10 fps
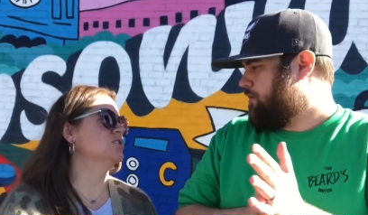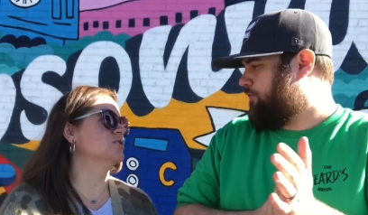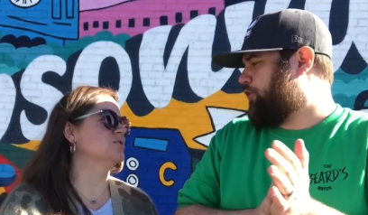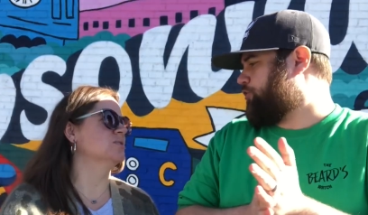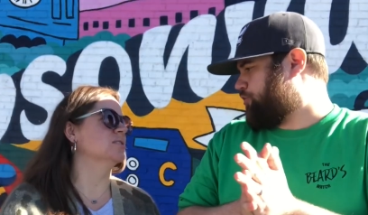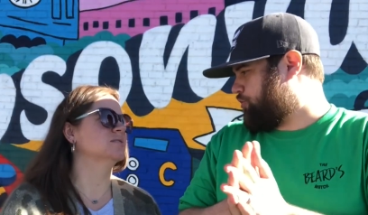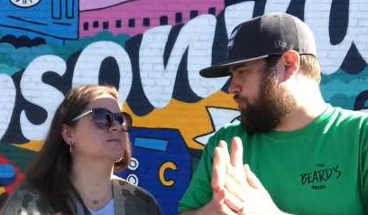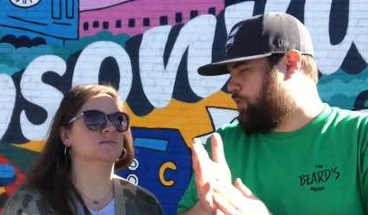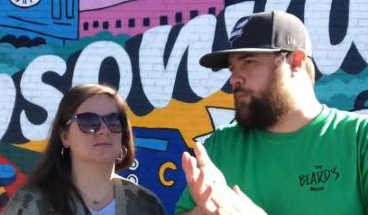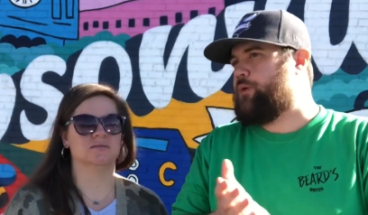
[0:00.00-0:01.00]
Speaker 1: Furniture
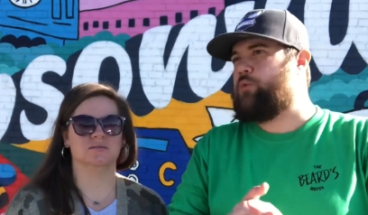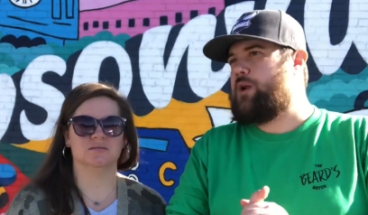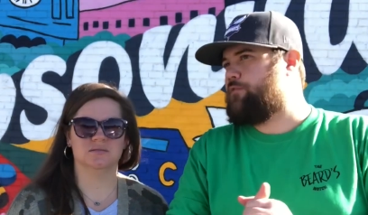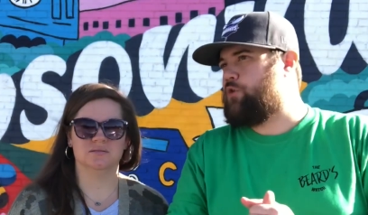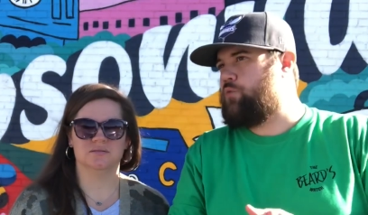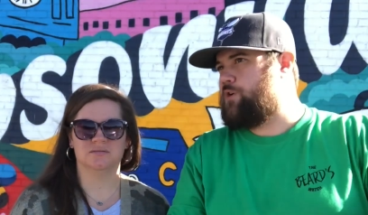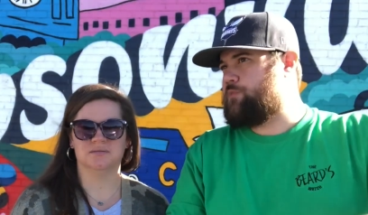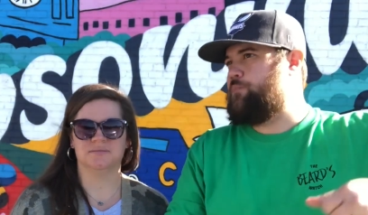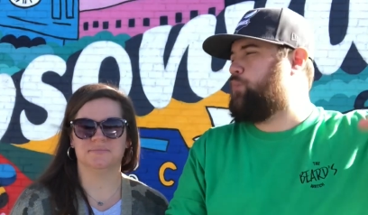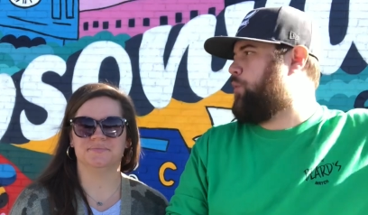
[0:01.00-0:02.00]
store, but whatever it
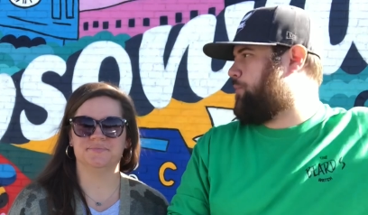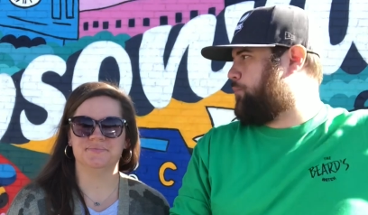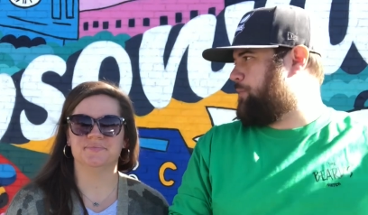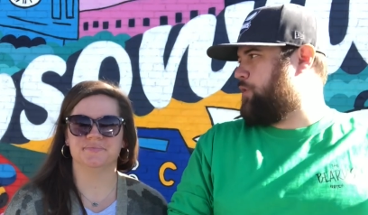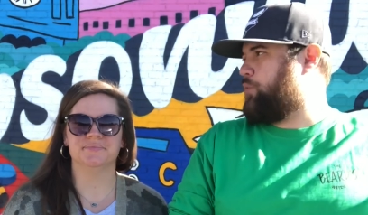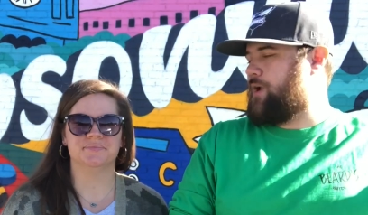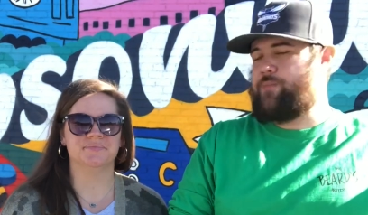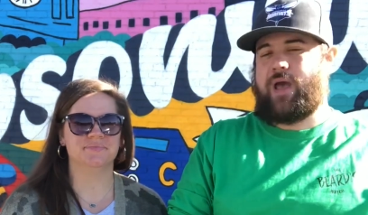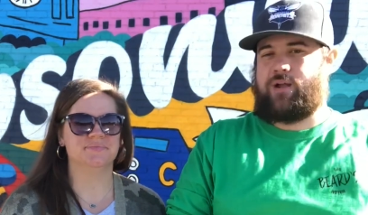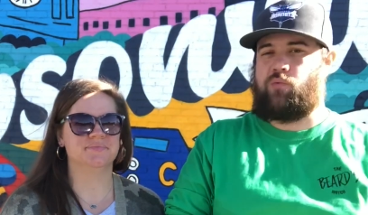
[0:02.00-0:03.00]
was built way
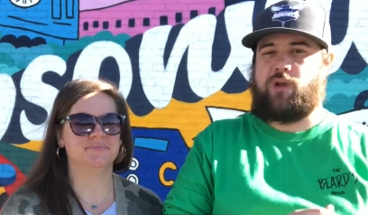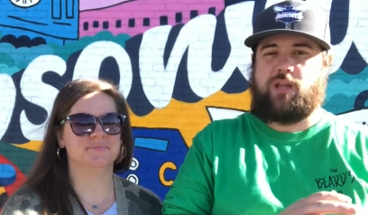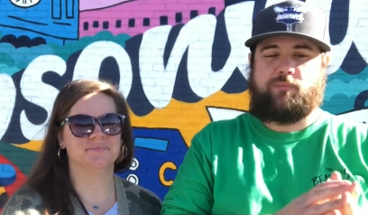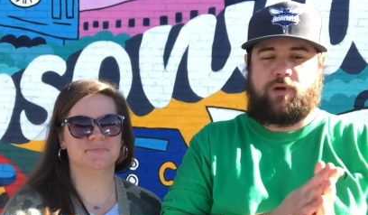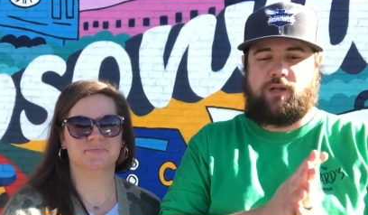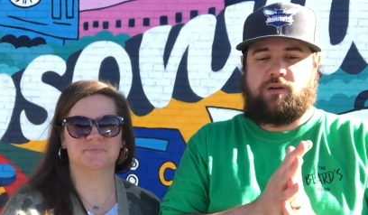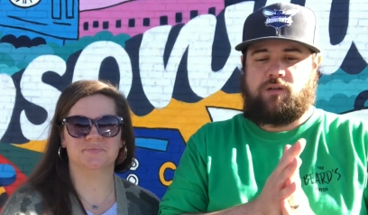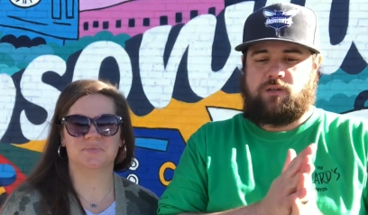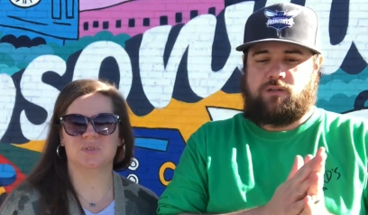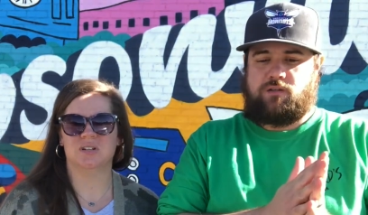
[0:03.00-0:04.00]
back when. But,
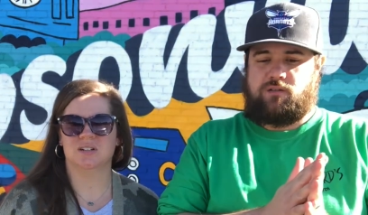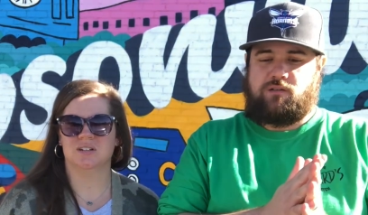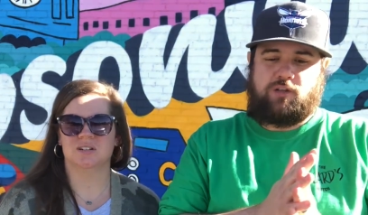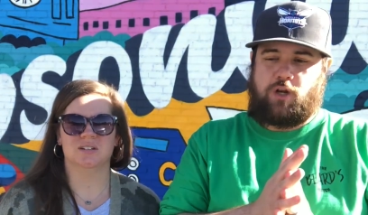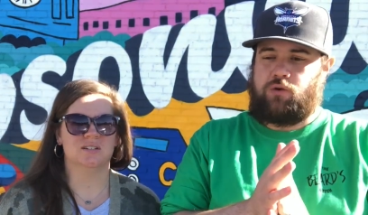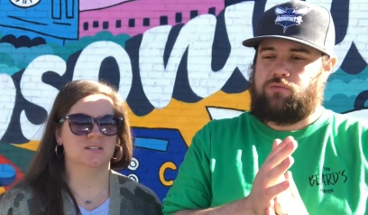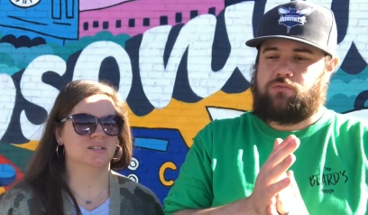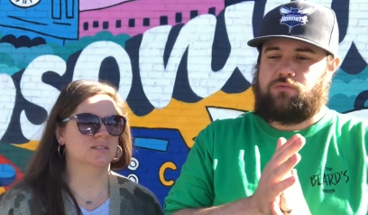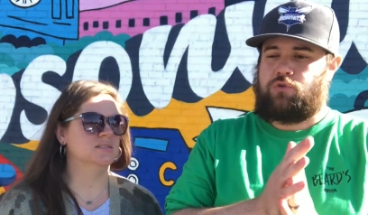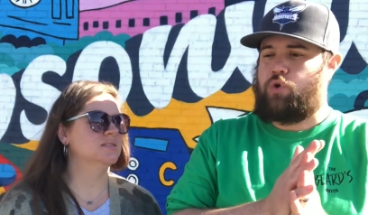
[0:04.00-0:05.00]
you know,
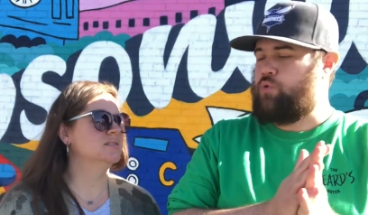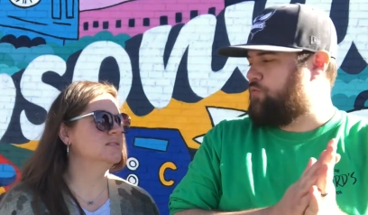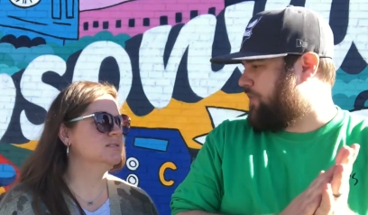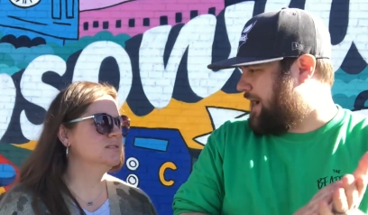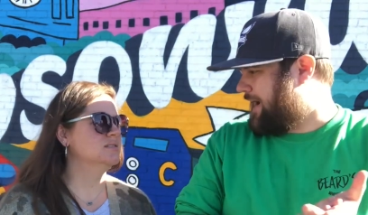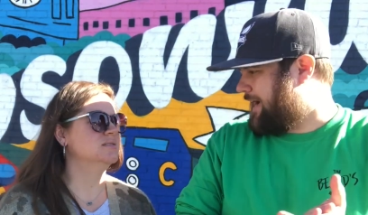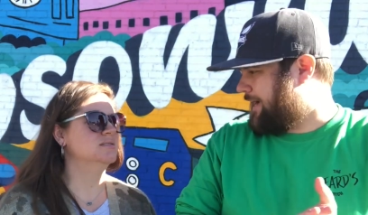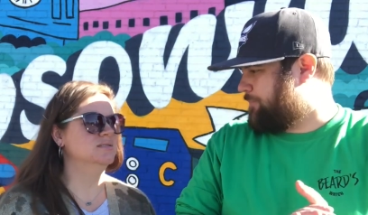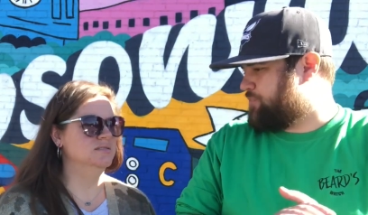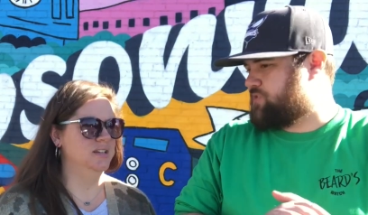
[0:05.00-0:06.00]
cool
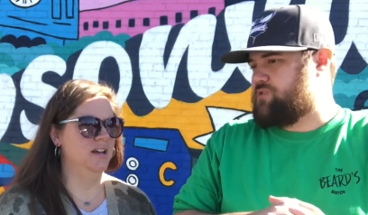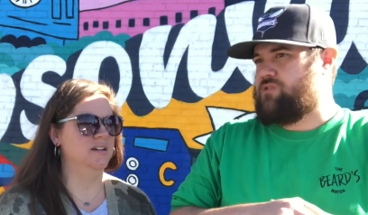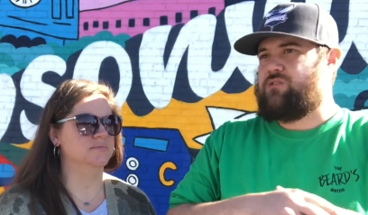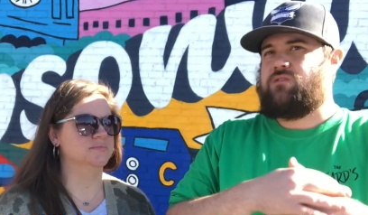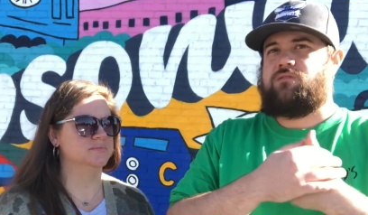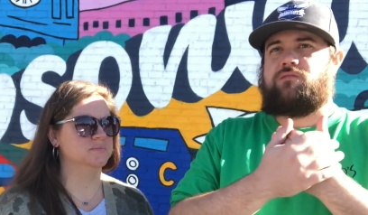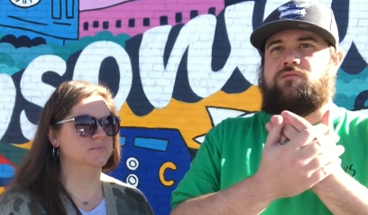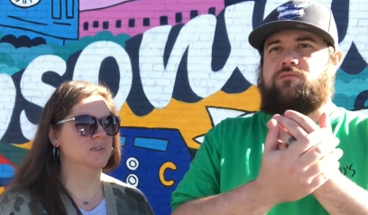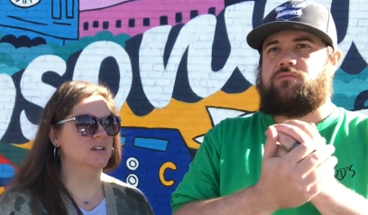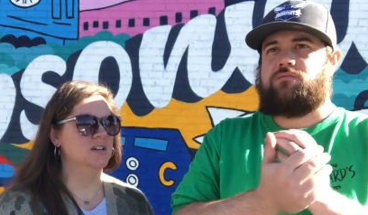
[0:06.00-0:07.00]
vibes.
Speaker 2: Yeah.
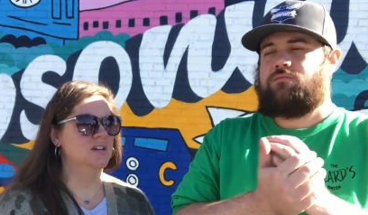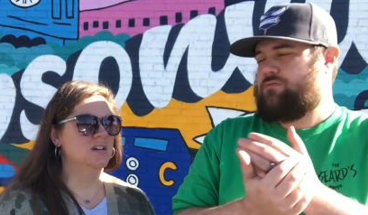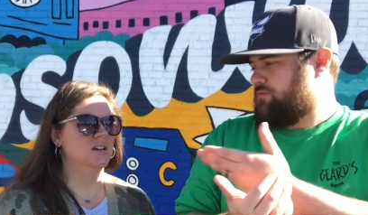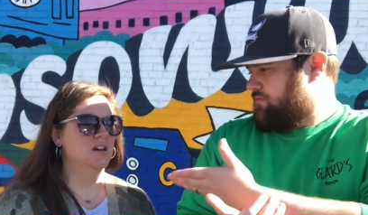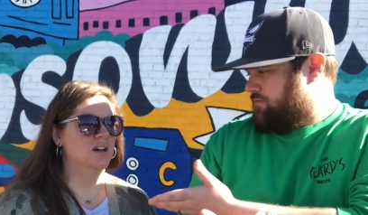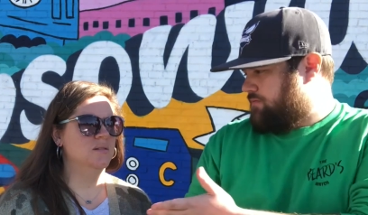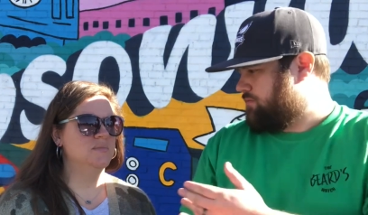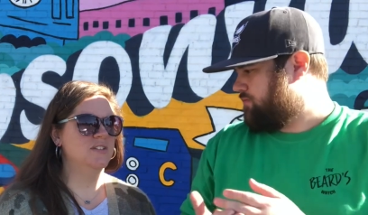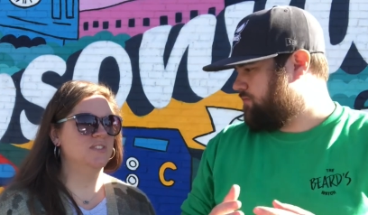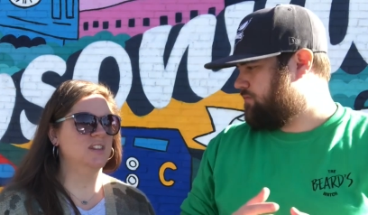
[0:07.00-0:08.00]

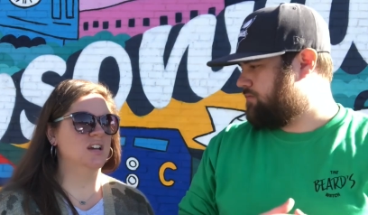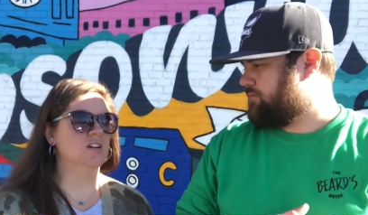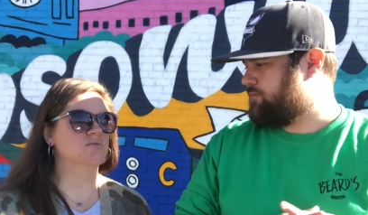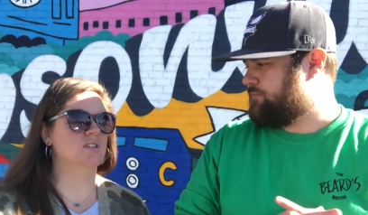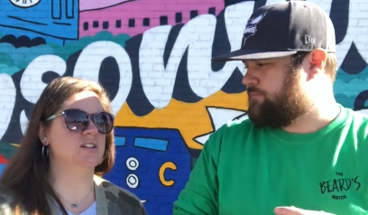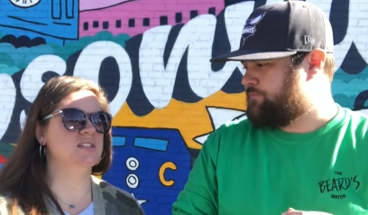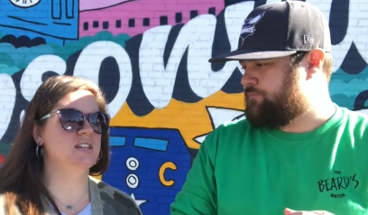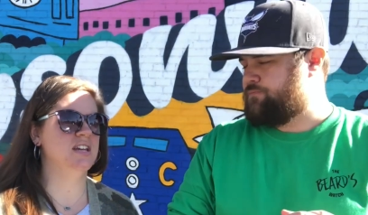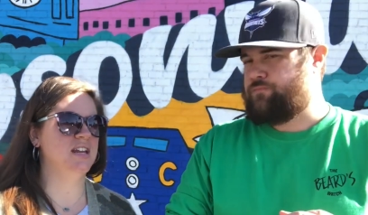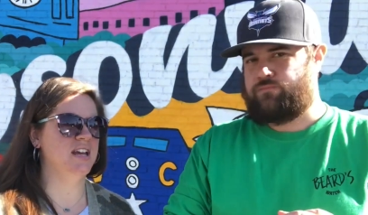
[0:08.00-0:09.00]
Definitely like a
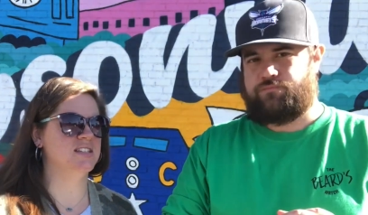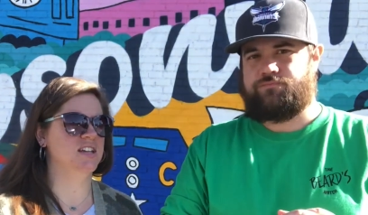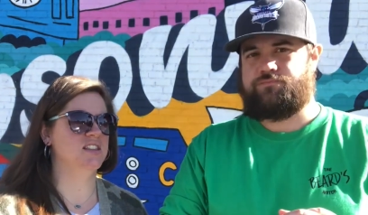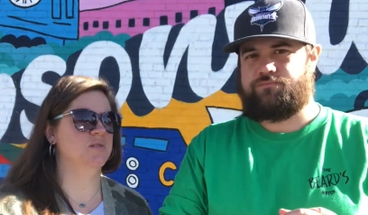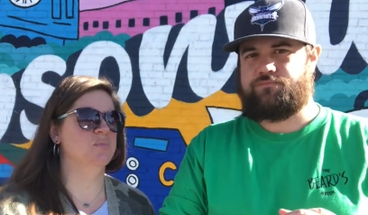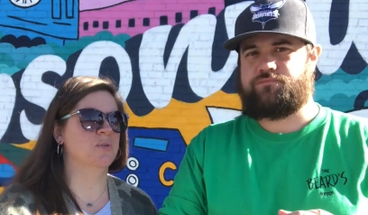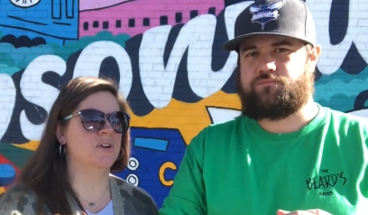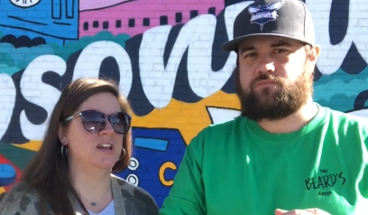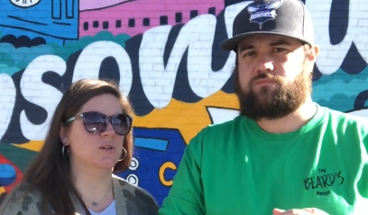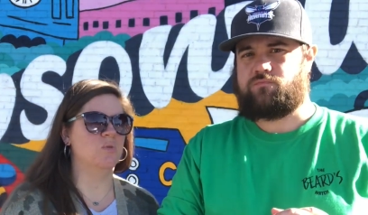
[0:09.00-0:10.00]
rustic. It has like the
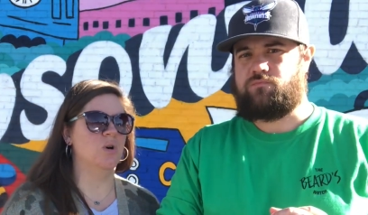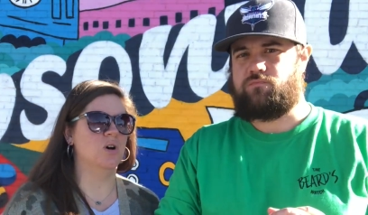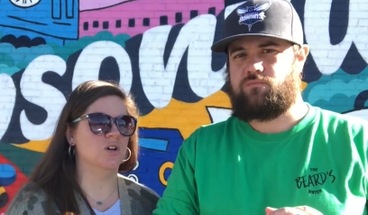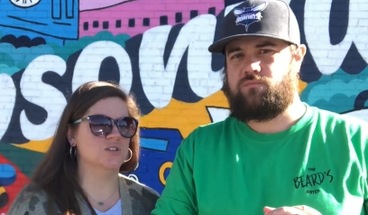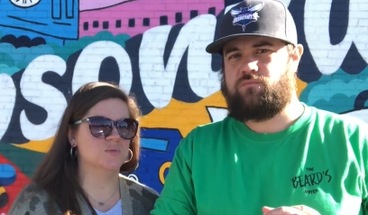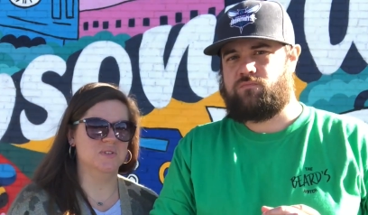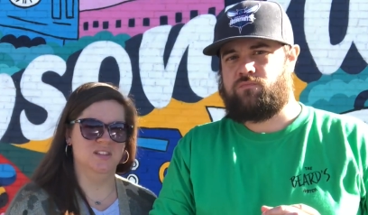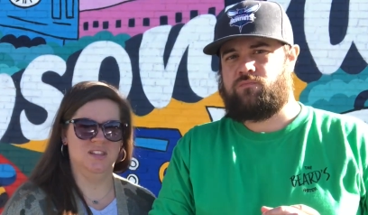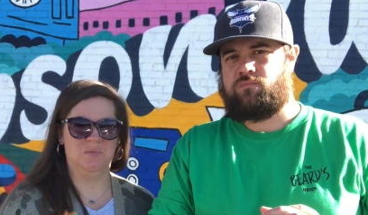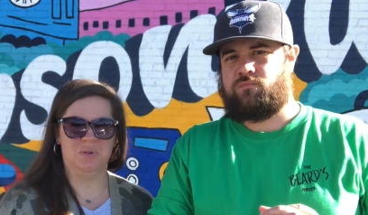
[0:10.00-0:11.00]
brick walls, but
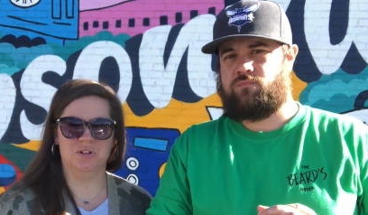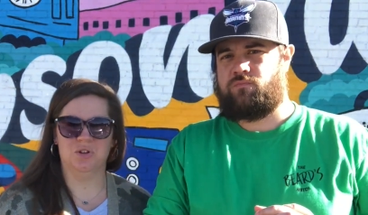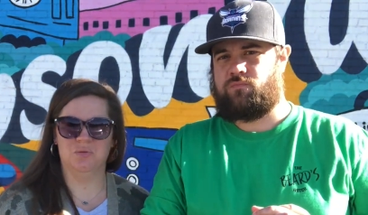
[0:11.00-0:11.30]
then they put a little